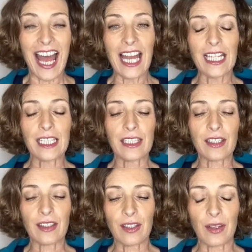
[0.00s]

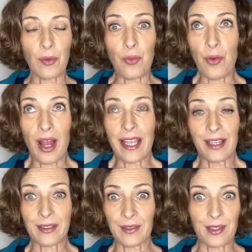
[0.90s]
And why
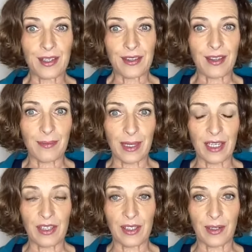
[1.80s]
on earth am
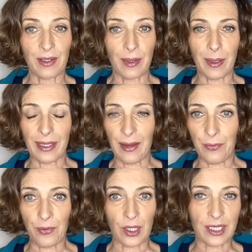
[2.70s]
I sharing about
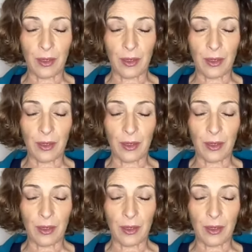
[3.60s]
F words,